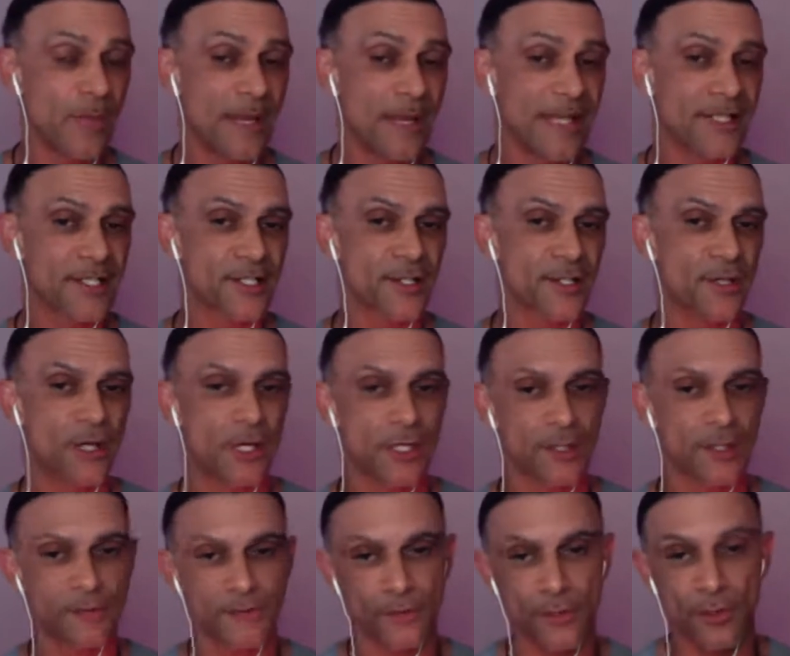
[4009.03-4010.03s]
outside
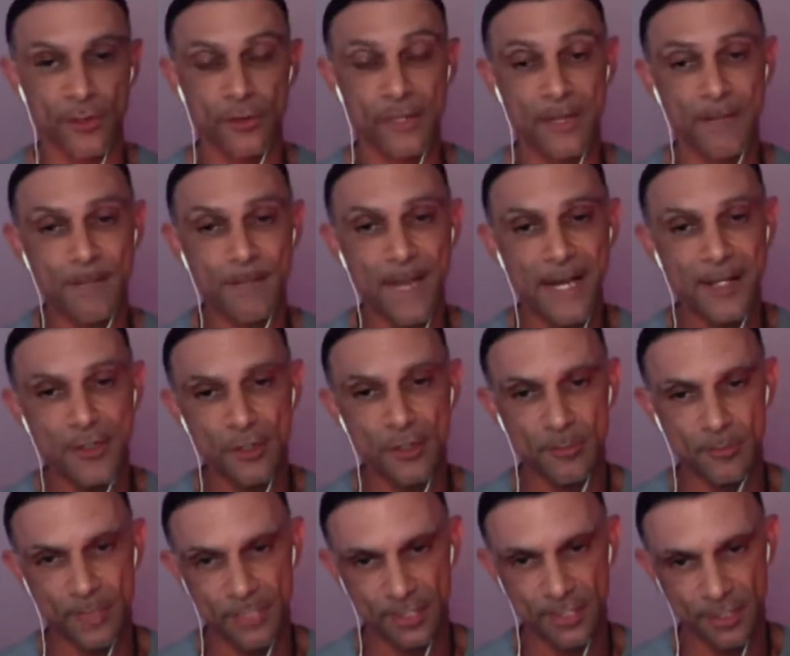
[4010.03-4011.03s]
of you that may not
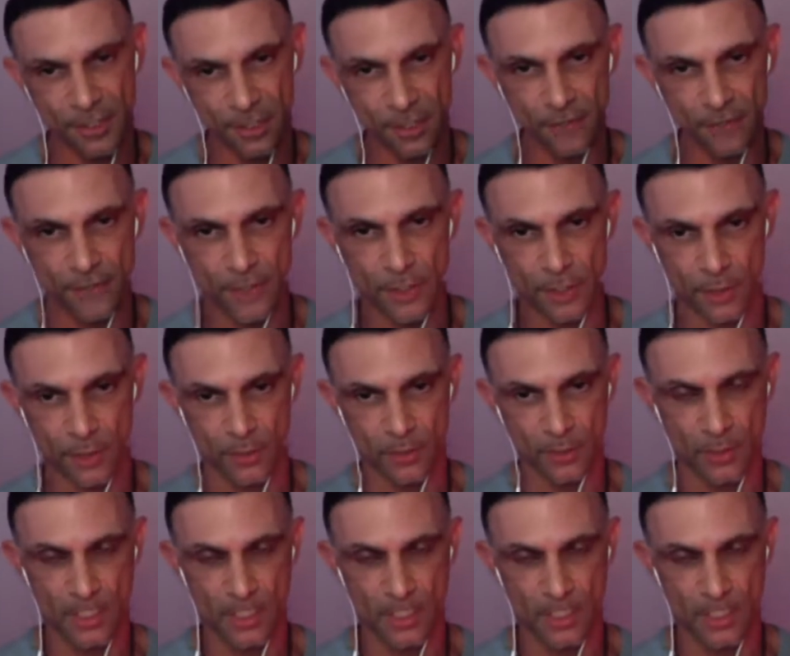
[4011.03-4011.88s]
be serving you.